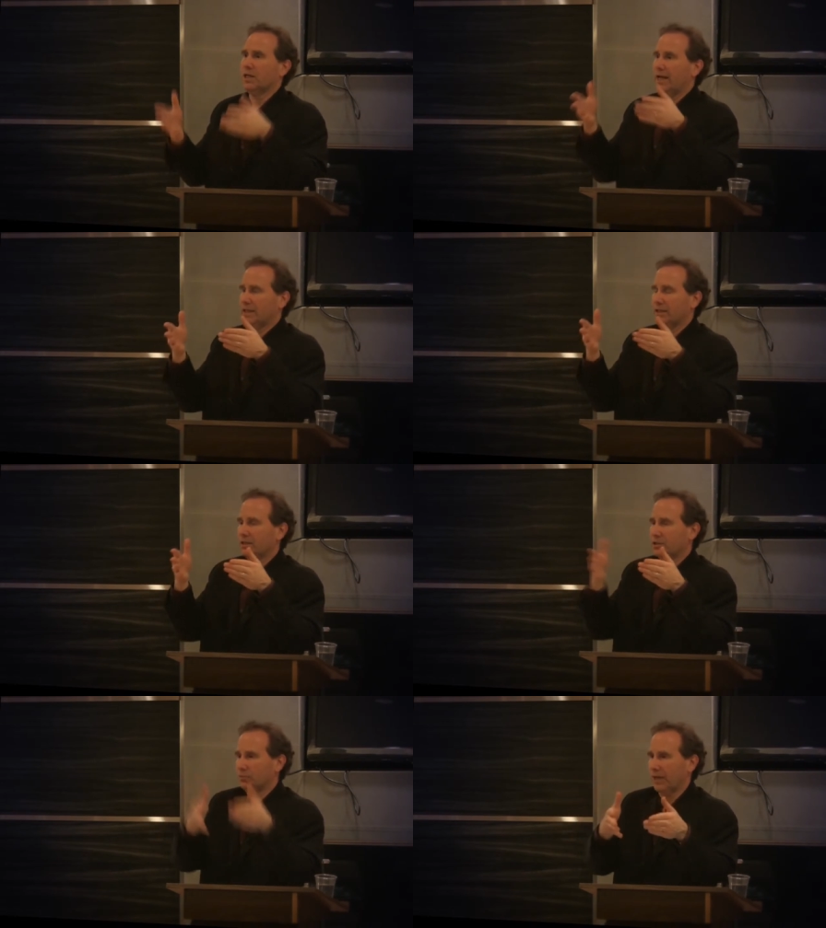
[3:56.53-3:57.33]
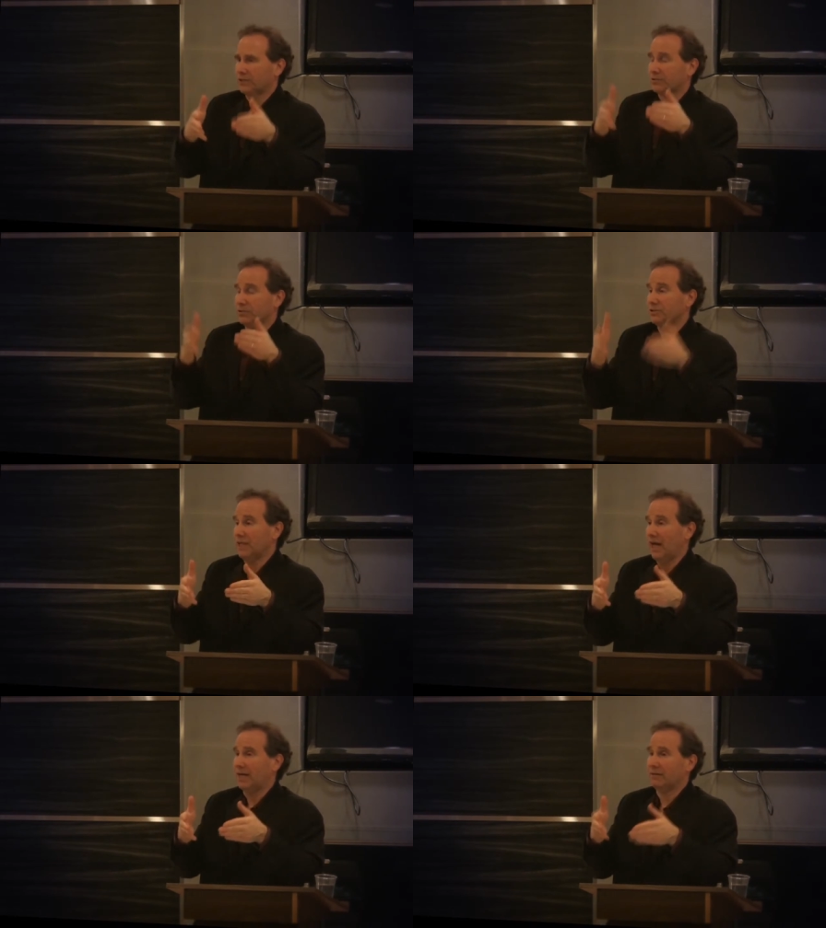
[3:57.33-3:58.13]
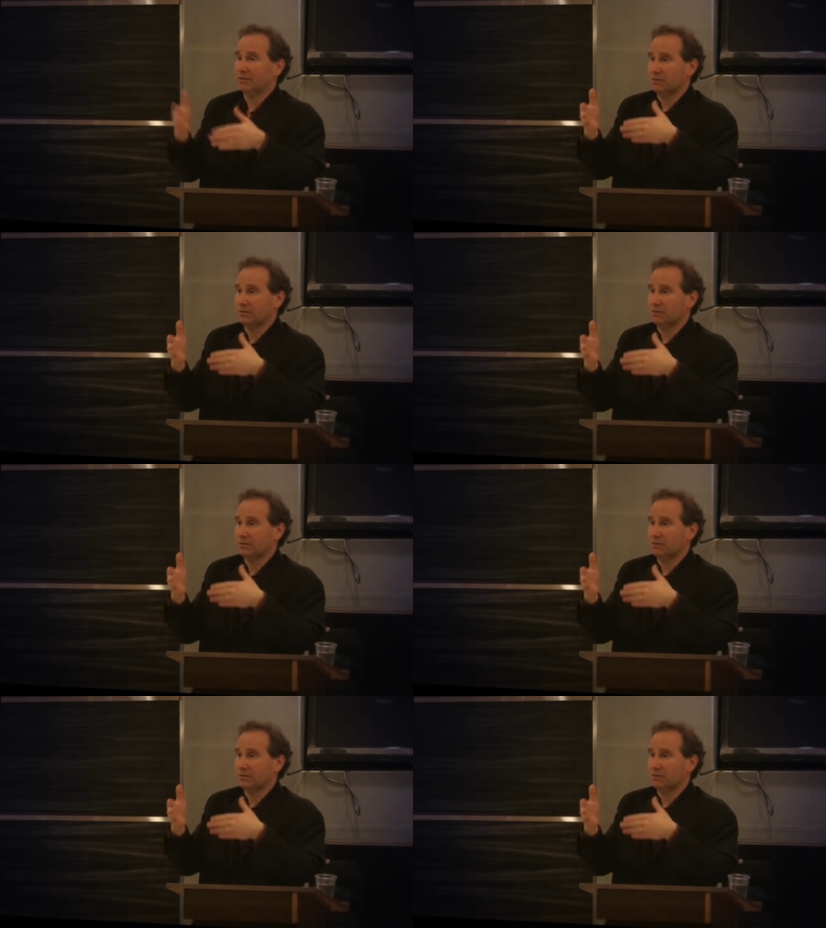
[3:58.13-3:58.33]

and the director does not.